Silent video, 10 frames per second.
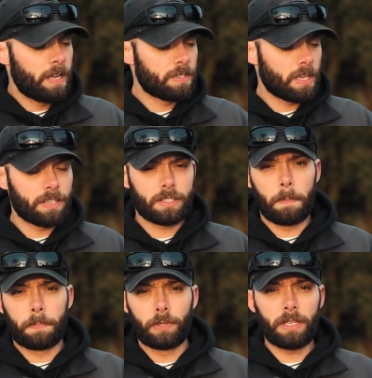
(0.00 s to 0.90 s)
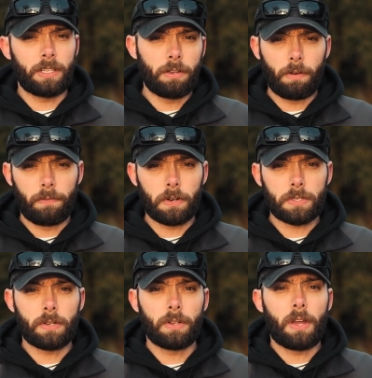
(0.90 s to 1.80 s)
is that it's completely
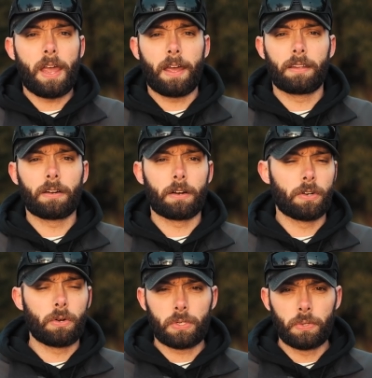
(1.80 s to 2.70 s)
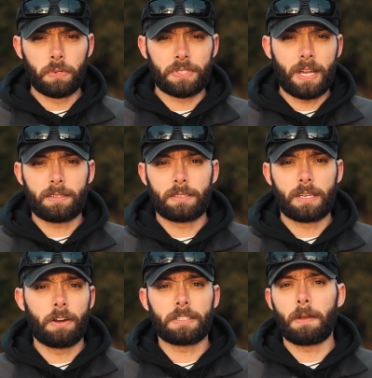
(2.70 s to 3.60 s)
universal and there are no tools
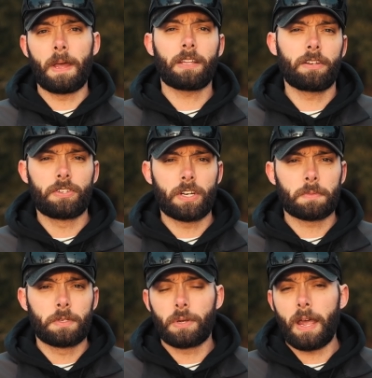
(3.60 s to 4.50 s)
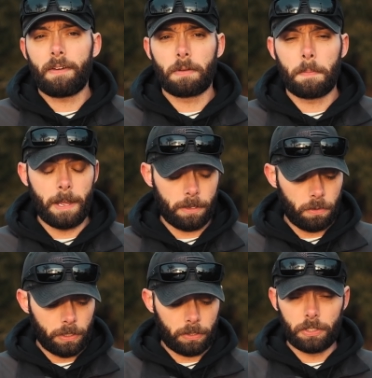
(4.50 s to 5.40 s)
necessary to make the adjustments you have to make.
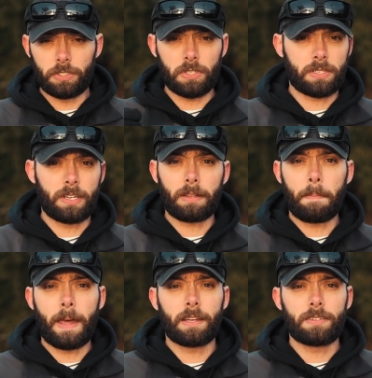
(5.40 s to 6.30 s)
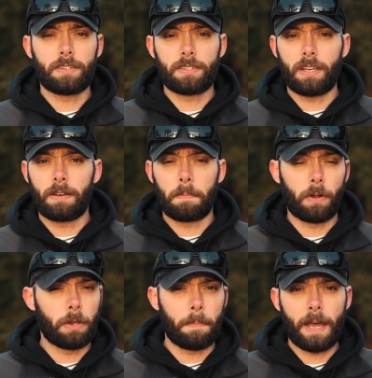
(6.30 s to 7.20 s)
You literally just stick the magazines in, pull them